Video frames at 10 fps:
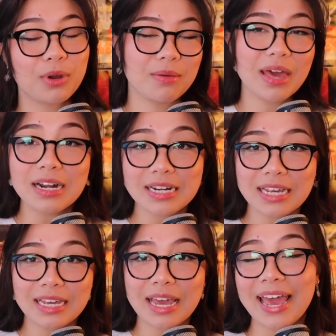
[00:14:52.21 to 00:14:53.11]
when I'm
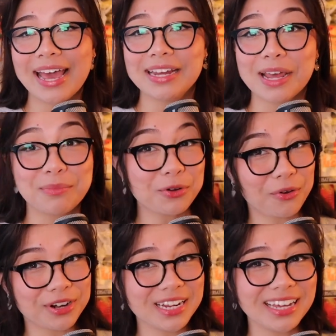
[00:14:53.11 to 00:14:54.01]
editing and I'm
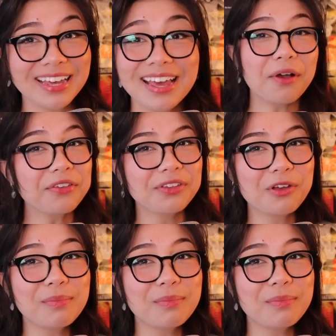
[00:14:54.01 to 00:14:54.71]
recording. They're also